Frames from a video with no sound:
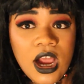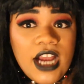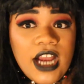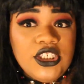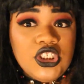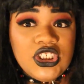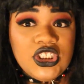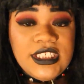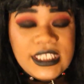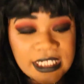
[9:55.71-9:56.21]
I
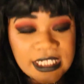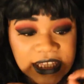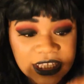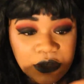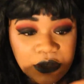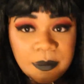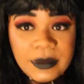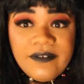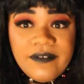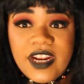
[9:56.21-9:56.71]
just did a
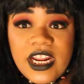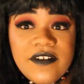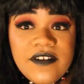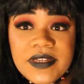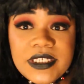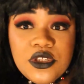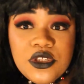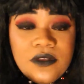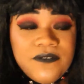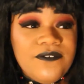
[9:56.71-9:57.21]
little bit of it. I didn't
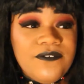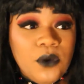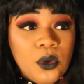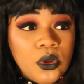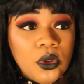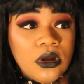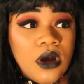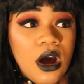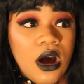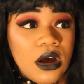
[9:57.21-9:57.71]
even do the
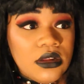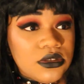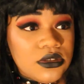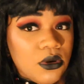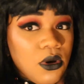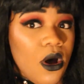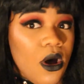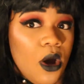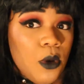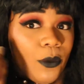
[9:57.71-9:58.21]
full contour.